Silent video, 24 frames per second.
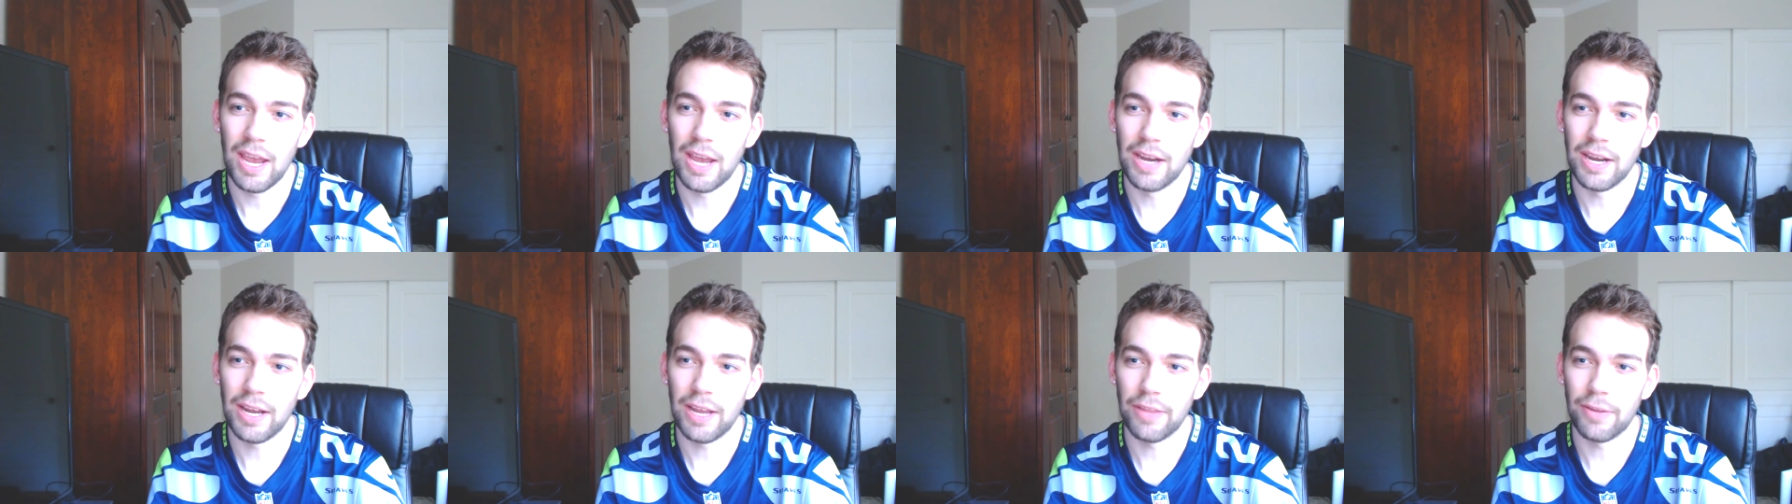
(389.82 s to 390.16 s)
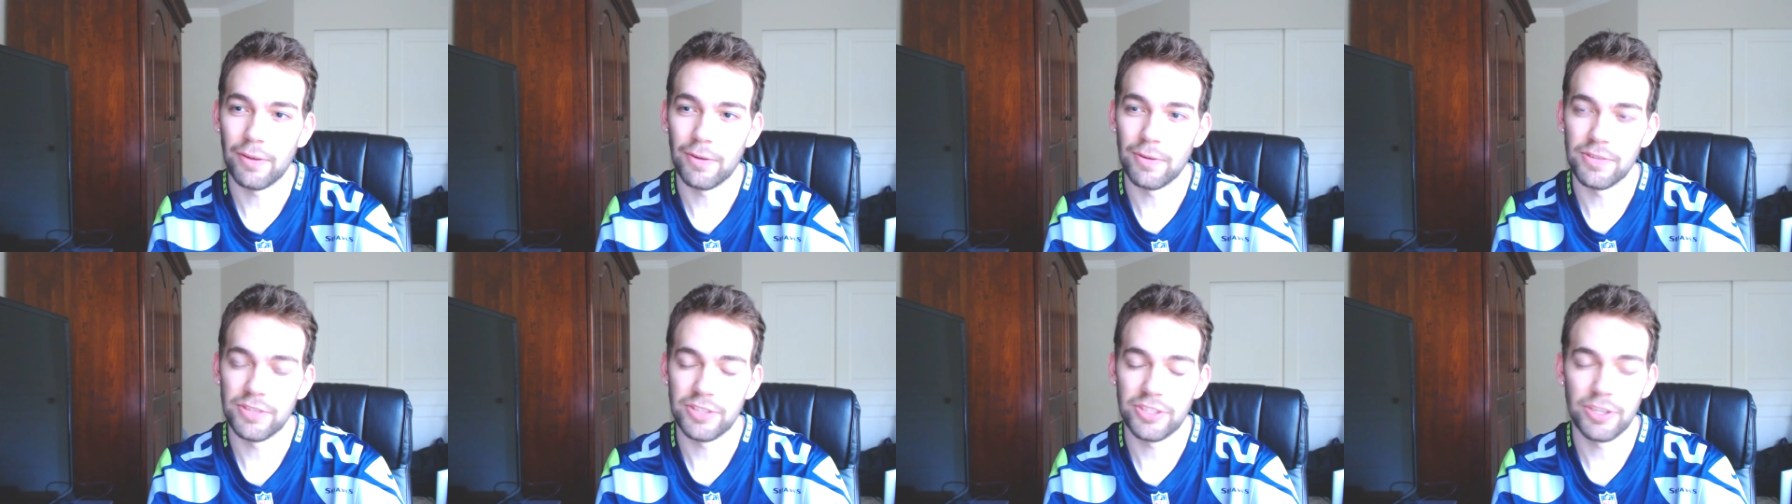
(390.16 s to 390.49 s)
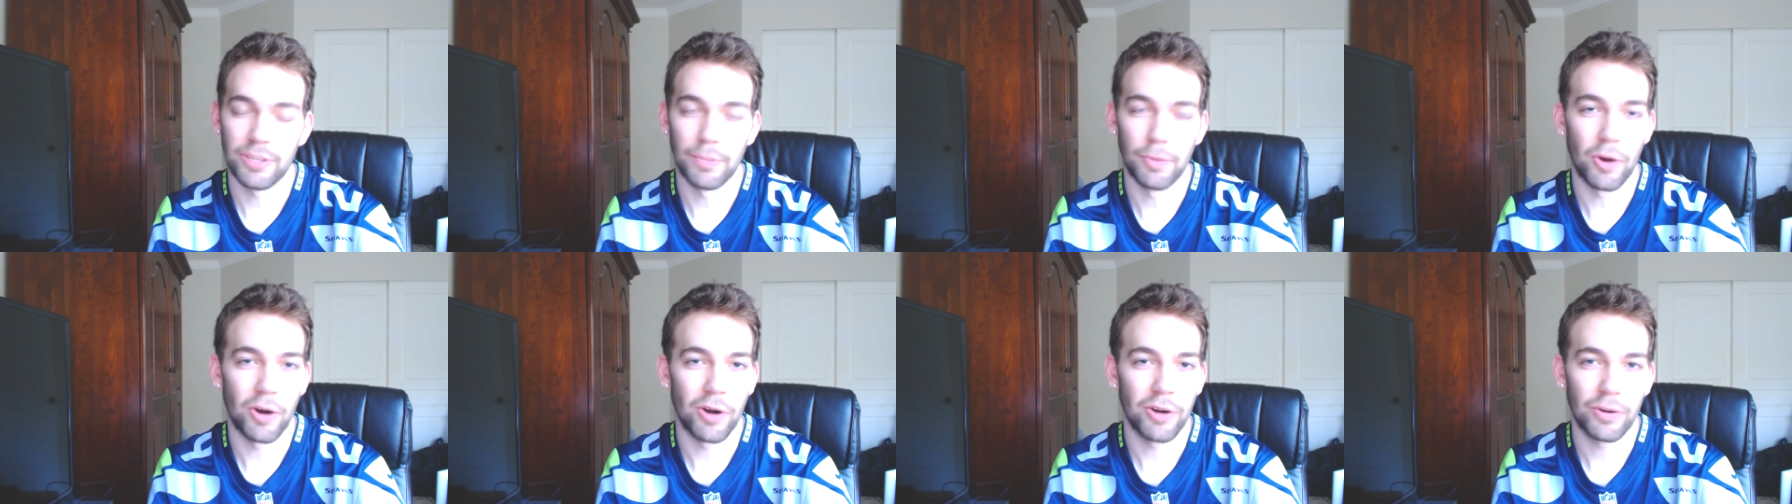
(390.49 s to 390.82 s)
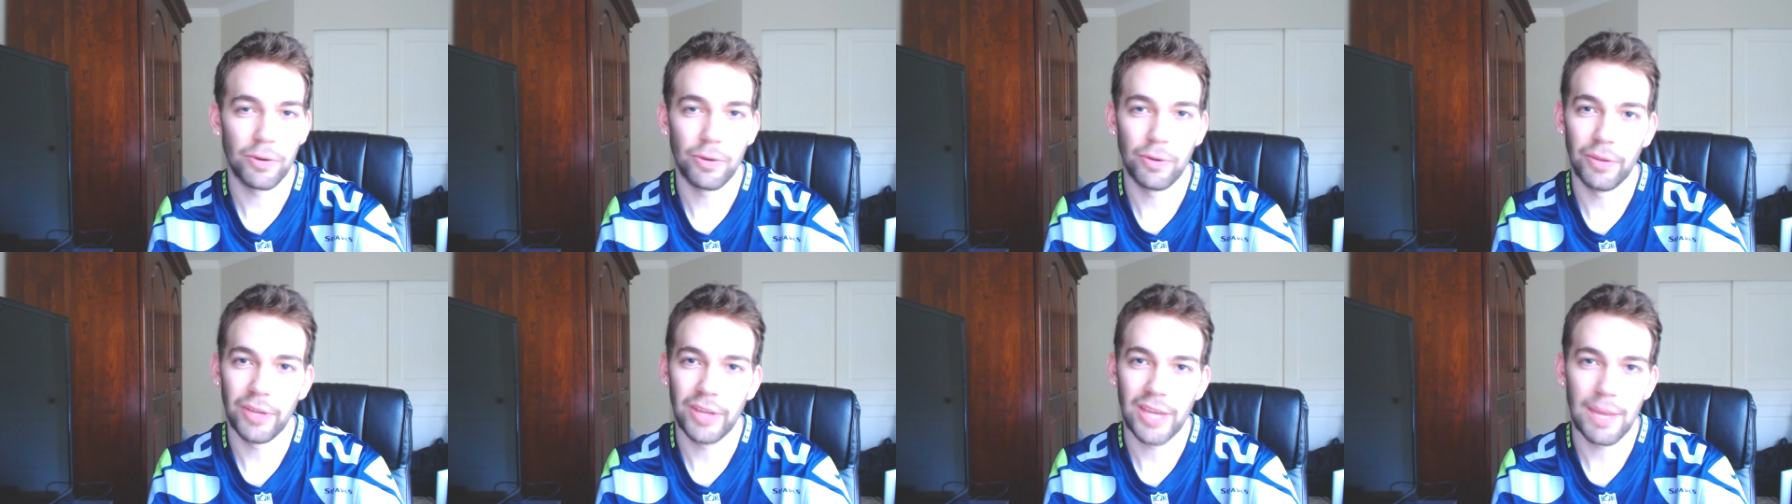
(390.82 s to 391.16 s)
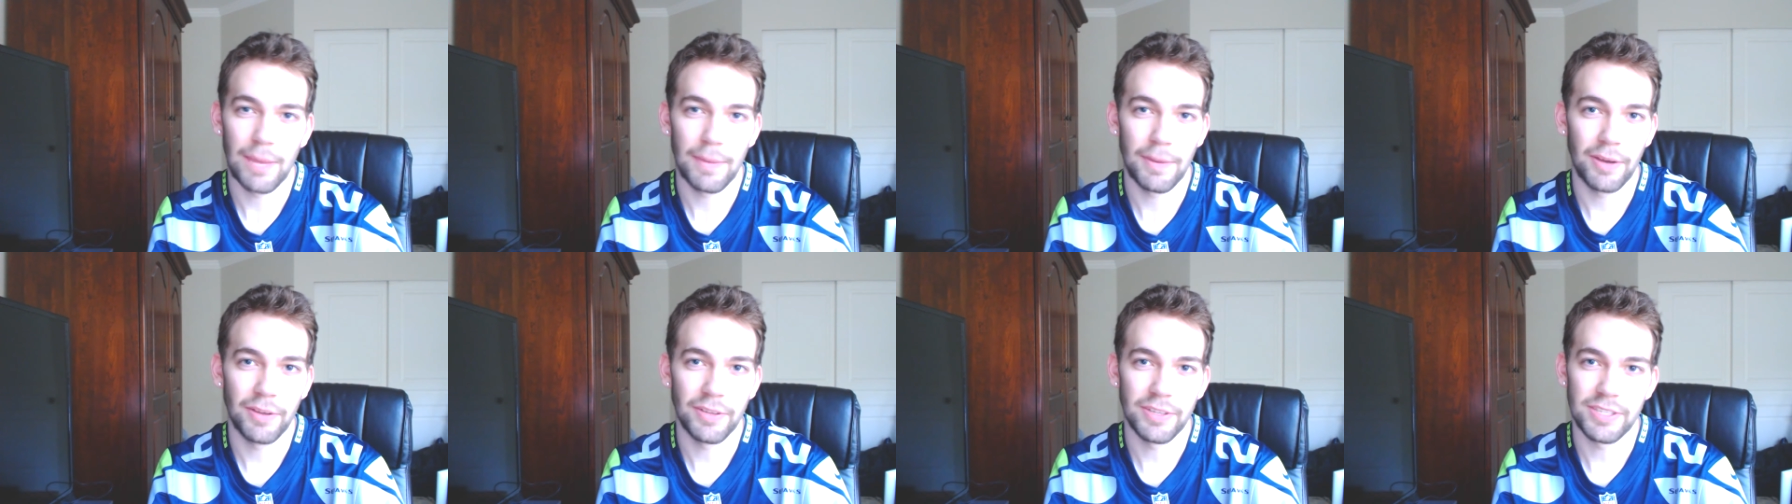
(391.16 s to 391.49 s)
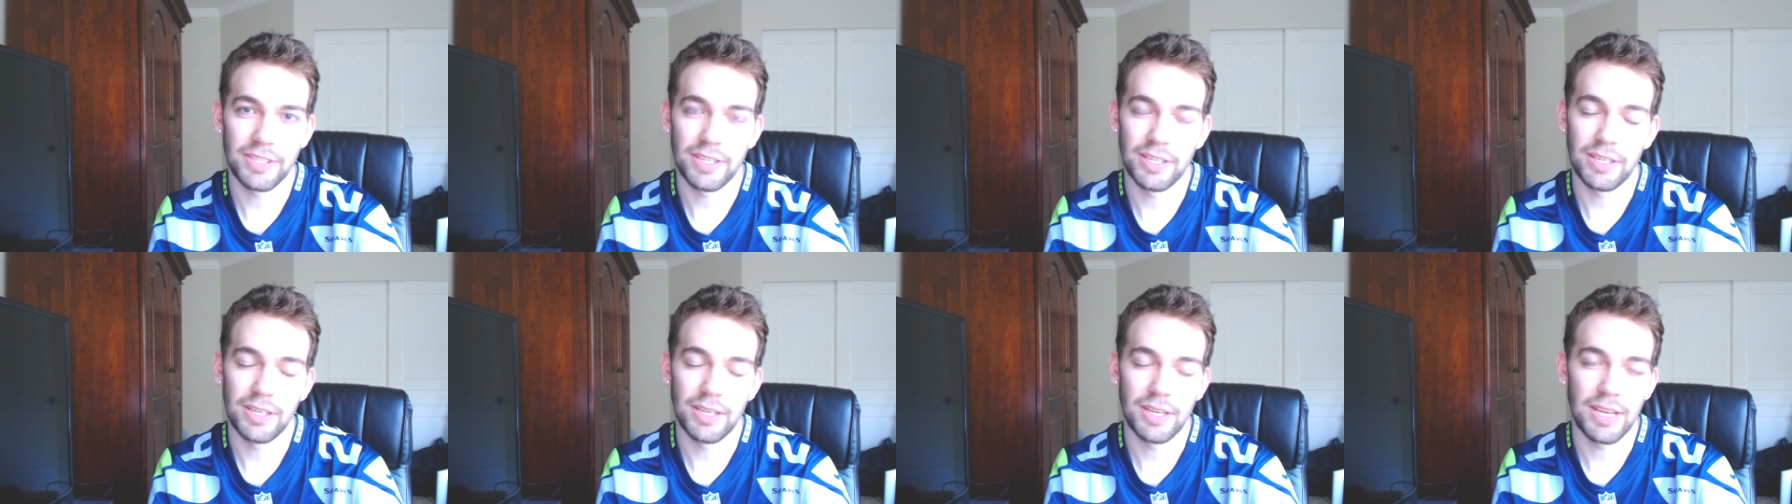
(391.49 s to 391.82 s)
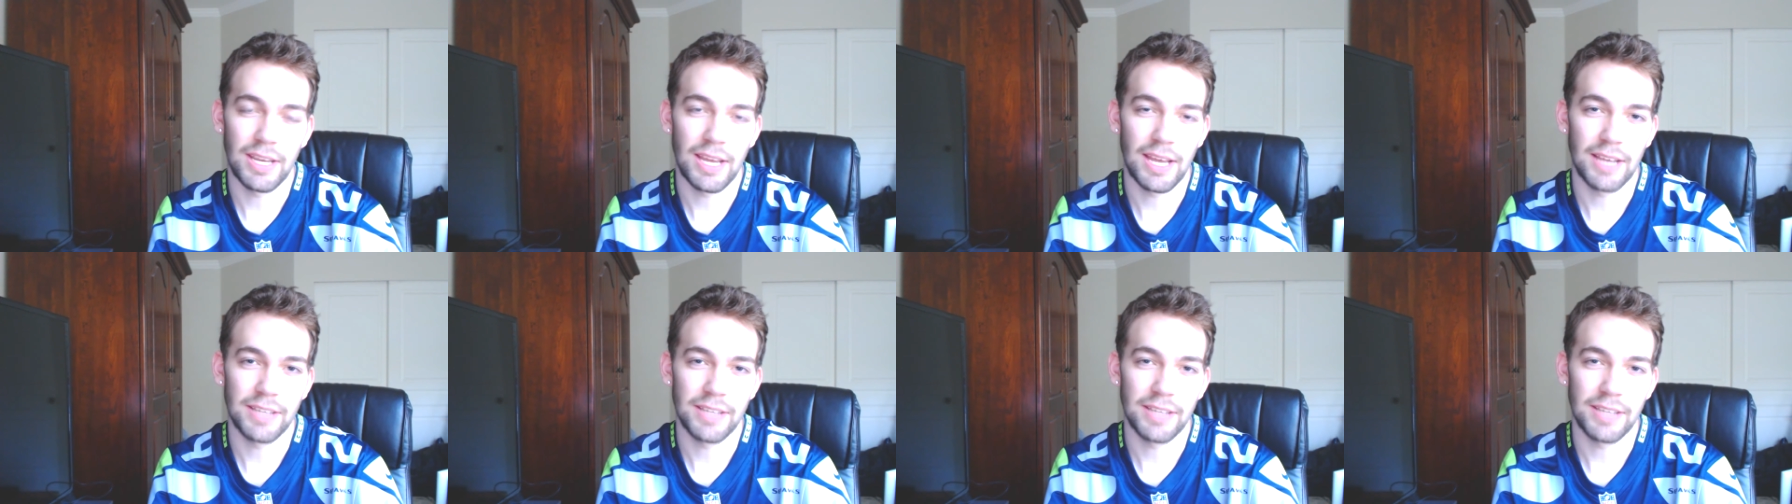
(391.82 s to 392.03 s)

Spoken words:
And there was some article that came out that said he